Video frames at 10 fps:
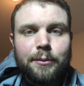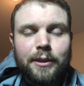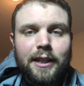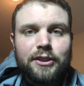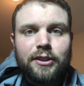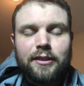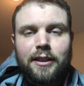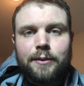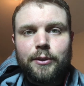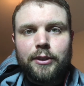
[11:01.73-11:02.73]
But that's just
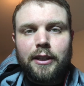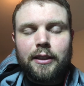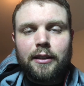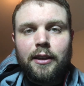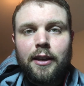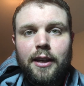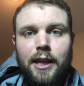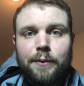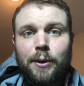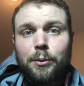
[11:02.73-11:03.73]
kind of looking
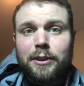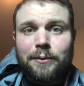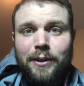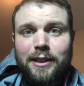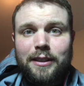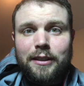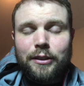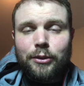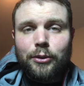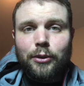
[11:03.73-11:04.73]
if I wanted to find a
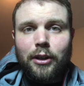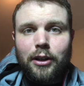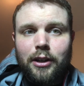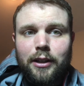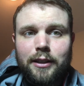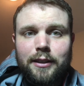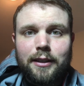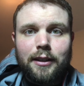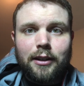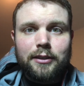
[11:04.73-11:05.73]
deal
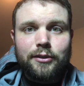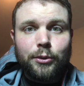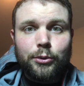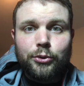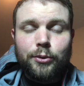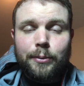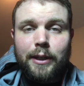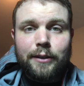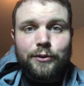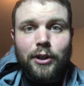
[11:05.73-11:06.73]
on someone who
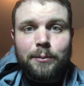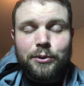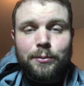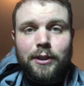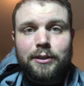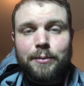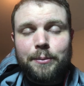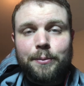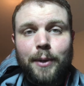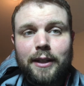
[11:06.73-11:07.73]
may have dropped too much,
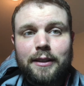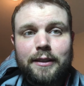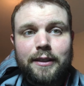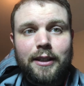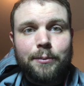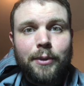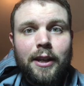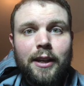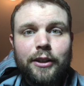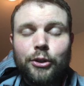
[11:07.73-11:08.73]
maybe buy the dip.
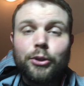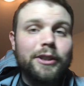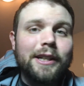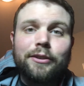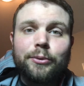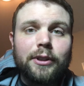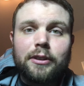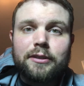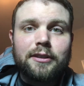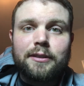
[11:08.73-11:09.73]
Looking at
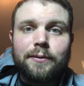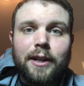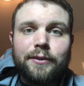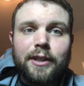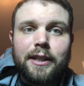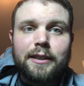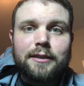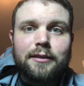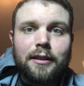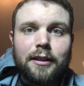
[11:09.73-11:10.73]
365
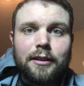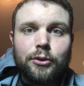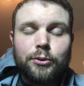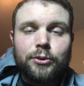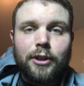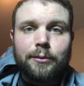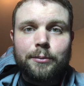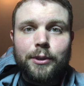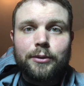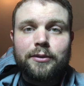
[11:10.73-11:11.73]
days, who's dropped the
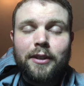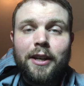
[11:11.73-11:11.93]
most.